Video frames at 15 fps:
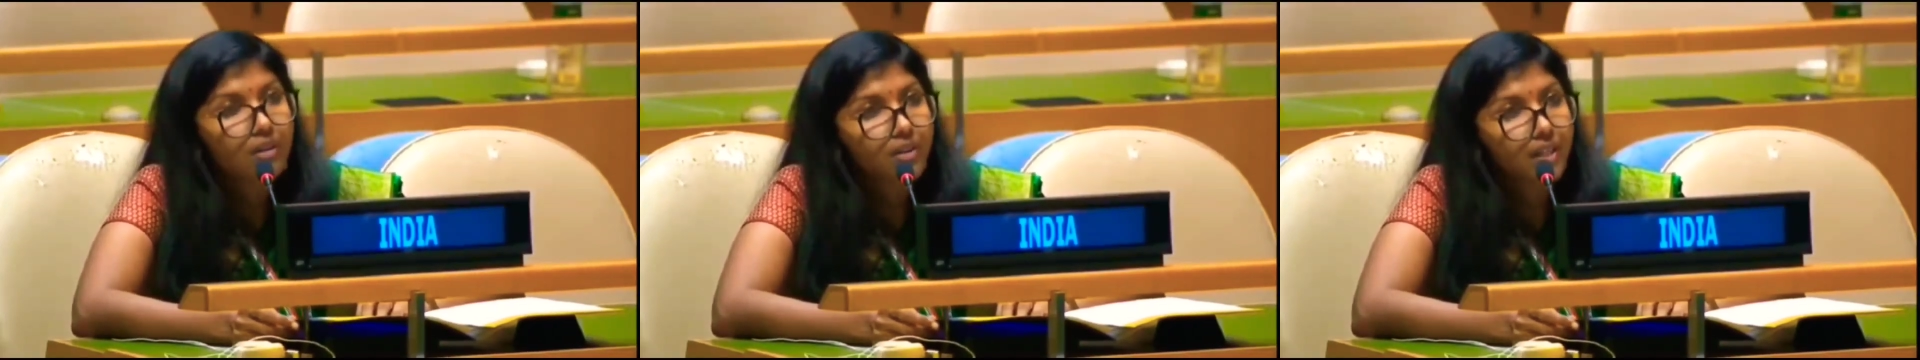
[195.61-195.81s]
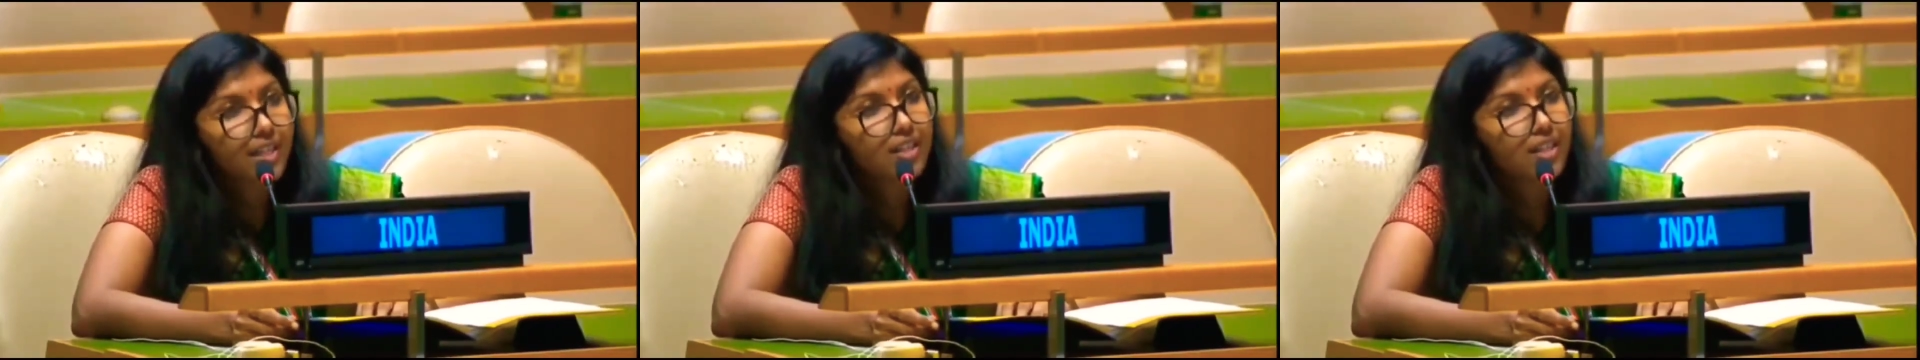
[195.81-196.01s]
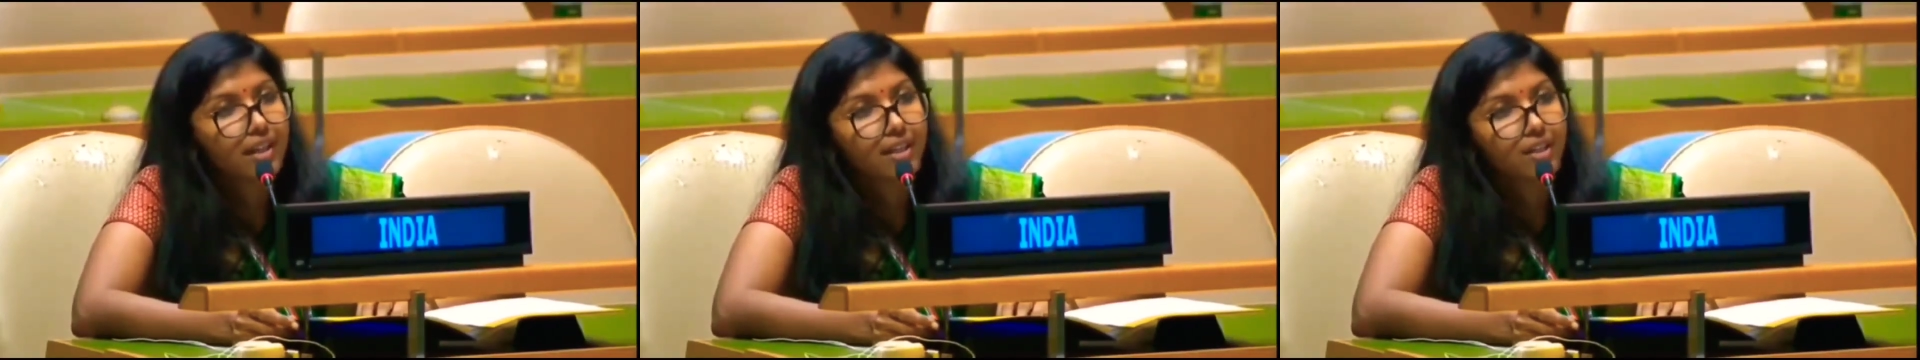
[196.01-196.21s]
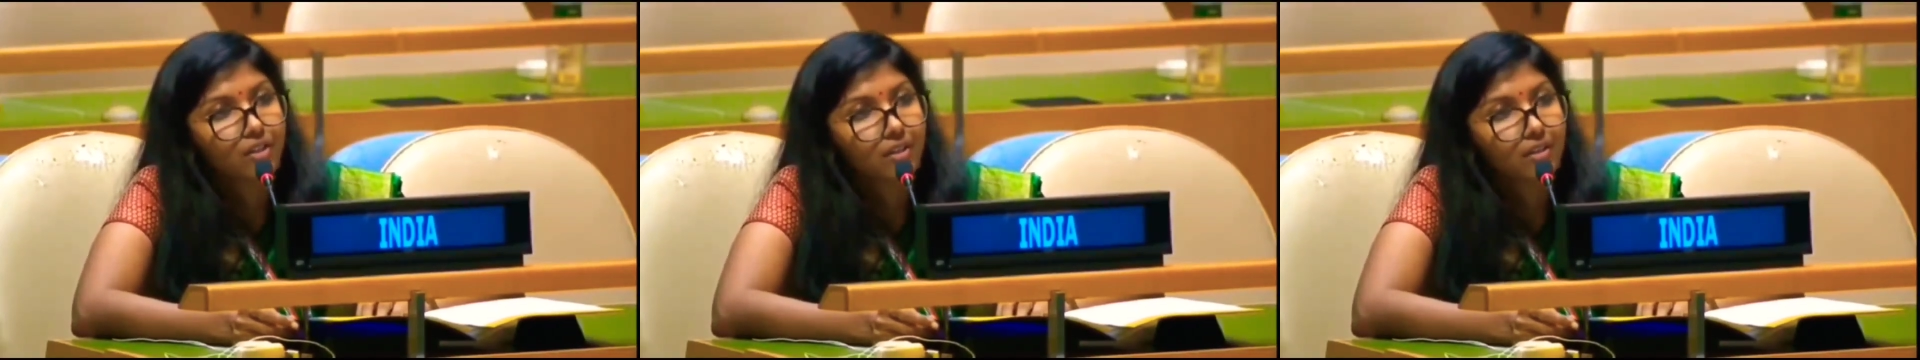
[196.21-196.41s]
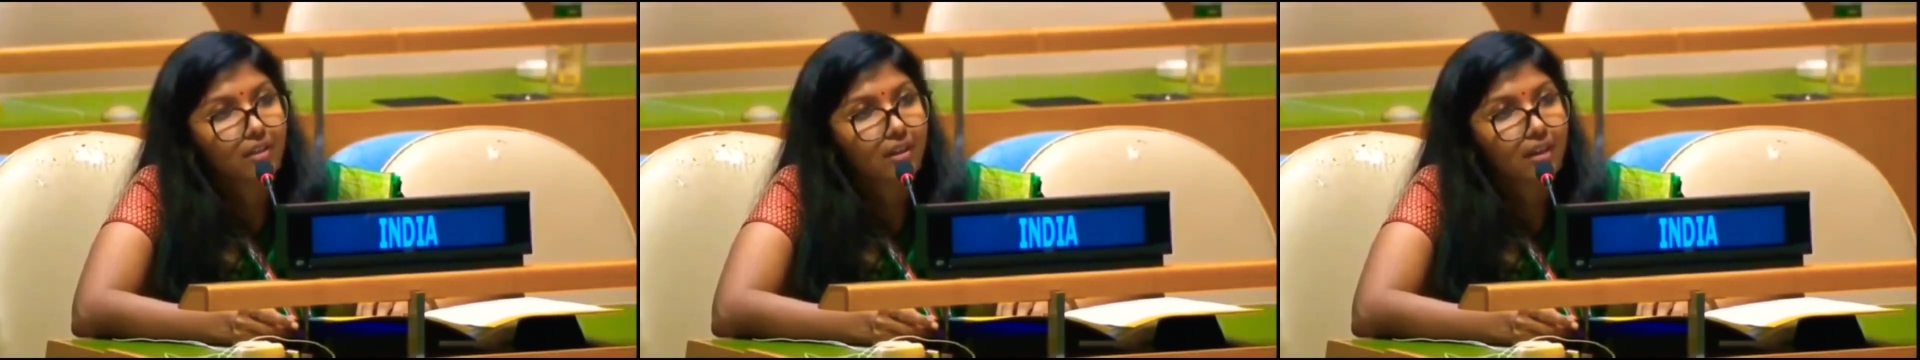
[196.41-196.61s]

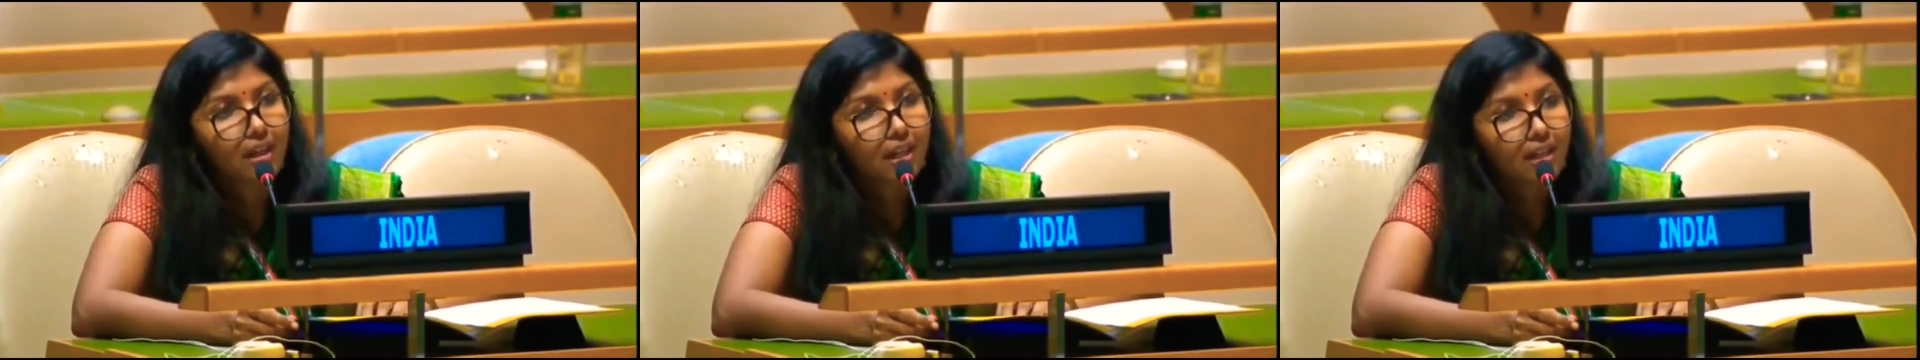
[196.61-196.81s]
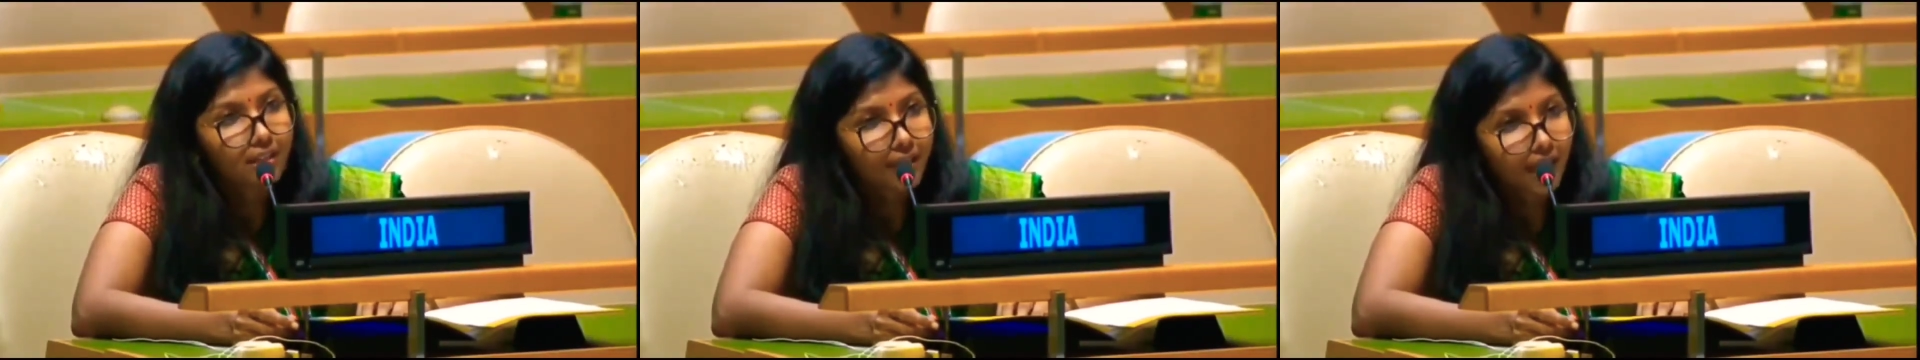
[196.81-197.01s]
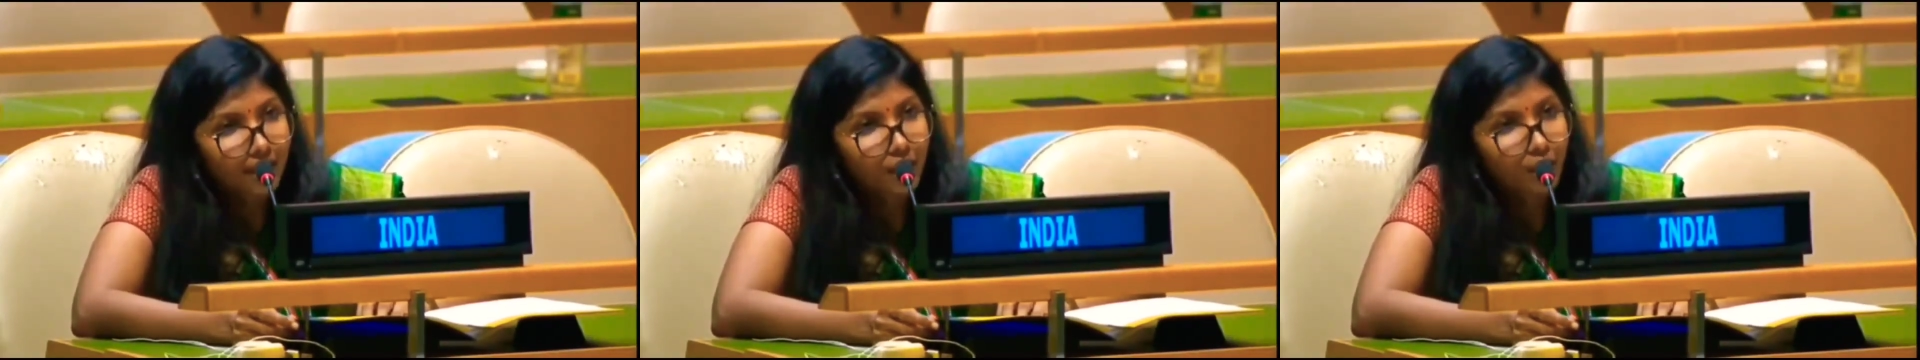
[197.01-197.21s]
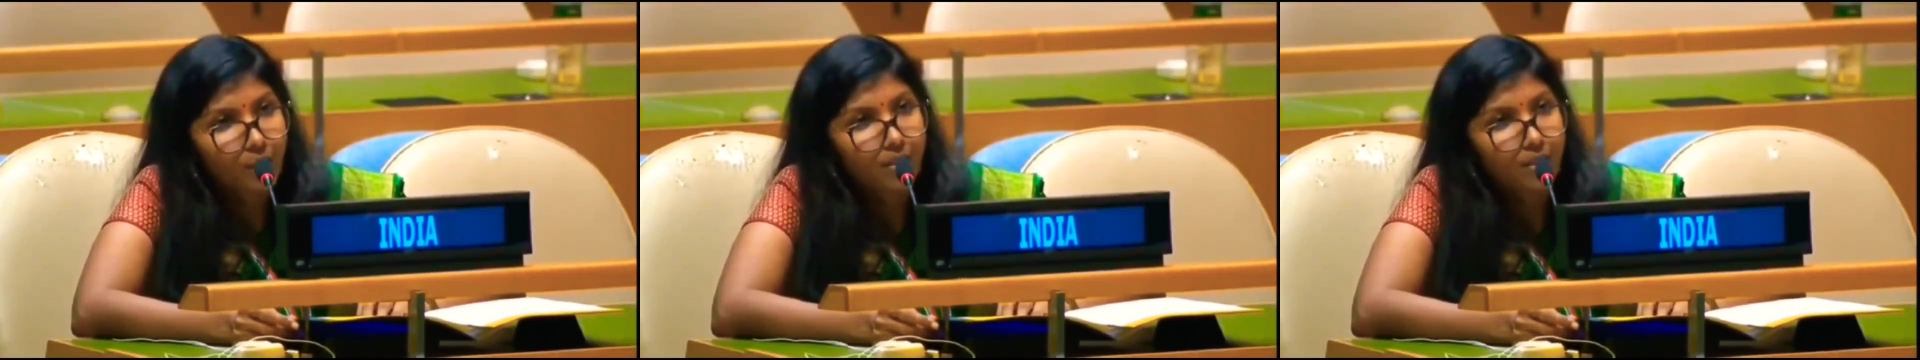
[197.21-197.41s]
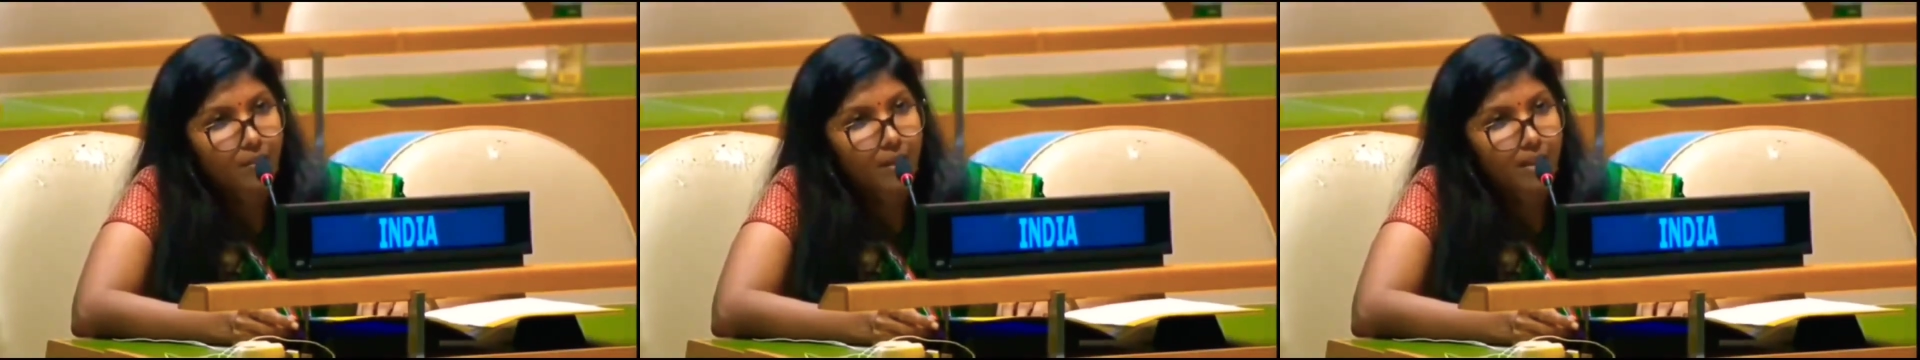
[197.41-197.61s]
reiteration. Thank you,
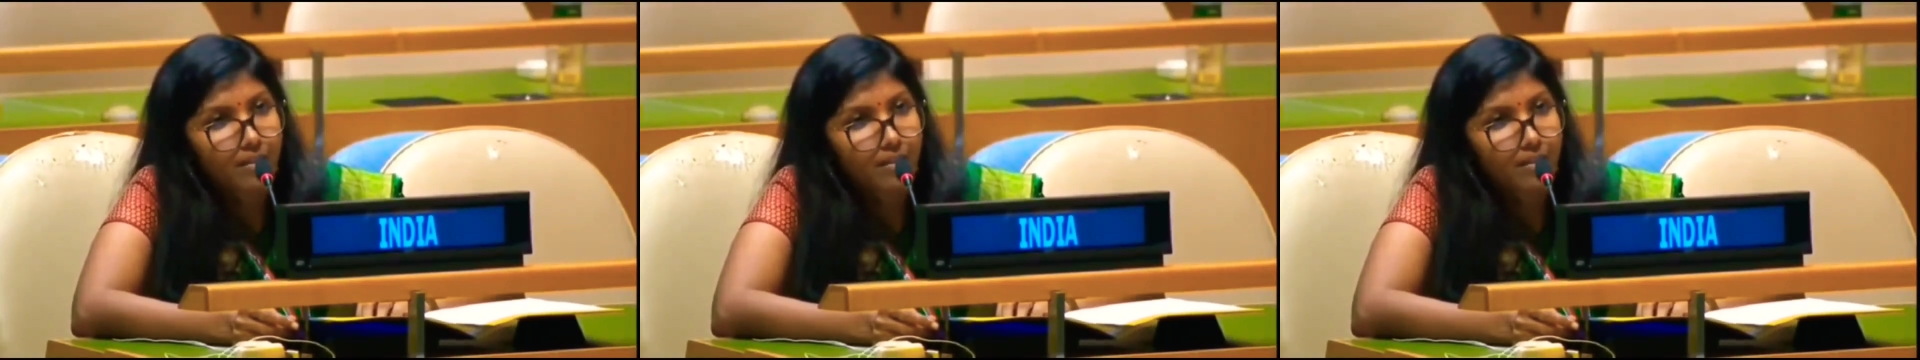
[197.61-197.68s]
Mr.